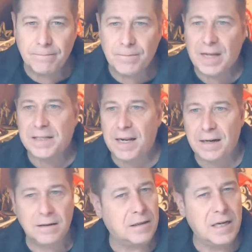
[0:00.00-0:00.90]
that's it.
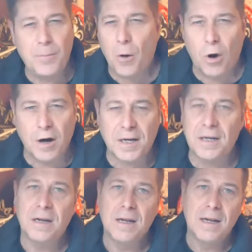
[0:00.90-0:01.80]
Keep on
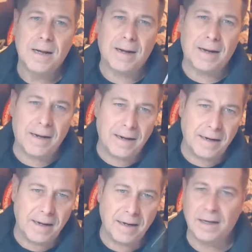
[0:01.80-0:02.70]
working.
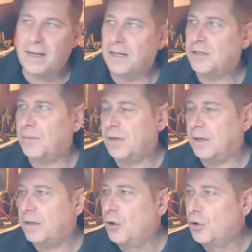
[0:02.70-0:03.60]
Got
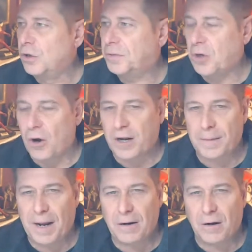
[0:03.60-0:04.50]
some news we're talking
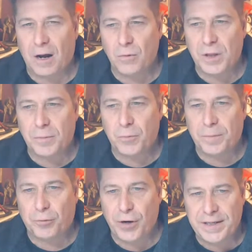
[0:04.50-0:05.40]
about
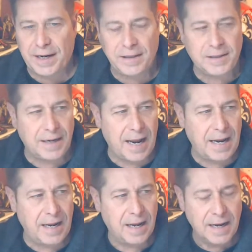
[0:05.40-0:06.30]
with printing
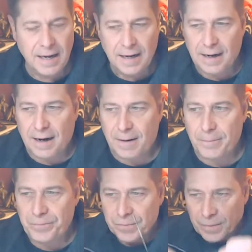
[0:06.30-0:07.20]
today.
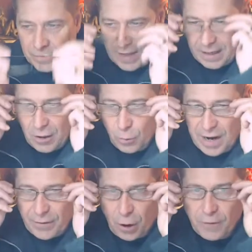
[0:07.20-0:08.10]
That, we
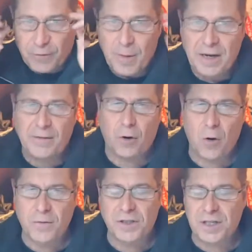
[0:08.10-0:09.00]
haven't heard from any of our
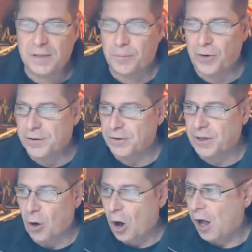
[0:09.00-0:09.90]
overseas printers
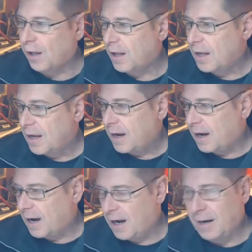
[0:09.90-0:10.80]
at all.
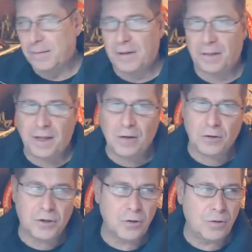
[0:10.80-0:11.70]
The thing,
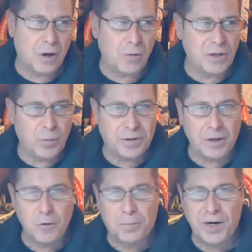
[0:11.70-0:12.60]
though, is with the
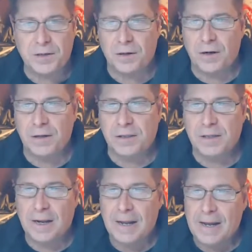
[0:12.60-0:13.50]
new printers,
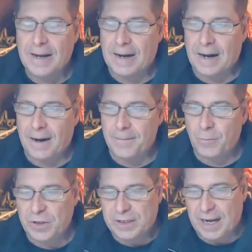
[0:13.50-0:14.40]

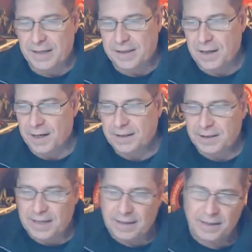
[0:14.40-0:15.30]
which kind of sucks,
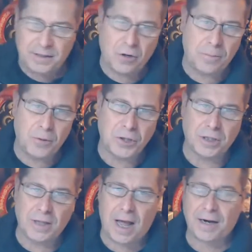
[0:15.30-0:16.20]
is that this is going to push a
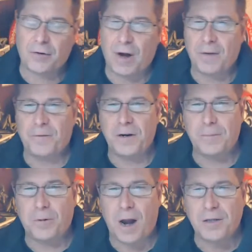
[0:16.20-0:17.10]
lot of
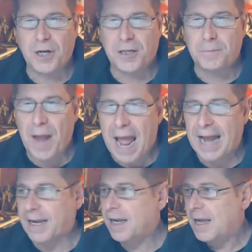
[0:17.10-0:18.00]
crowdfunding projects
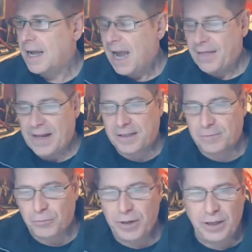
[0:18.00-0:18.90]
back. and that's
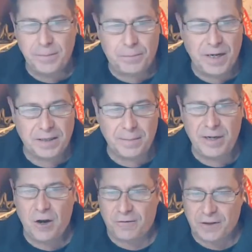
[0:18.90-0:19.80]
really pissing
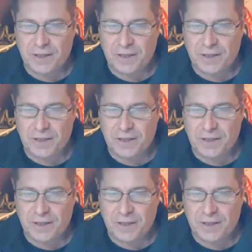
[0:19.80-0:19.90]
me off because